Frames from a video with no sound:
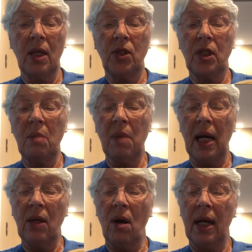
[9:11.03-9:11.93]
She
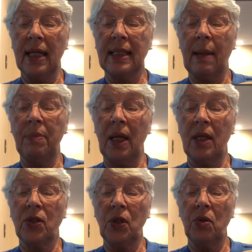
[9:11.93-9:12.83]
might not accept the
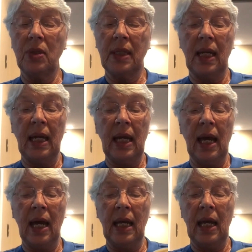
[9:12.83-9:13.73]
excuse that he
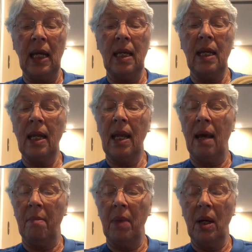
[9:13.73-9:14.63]
had eaten them.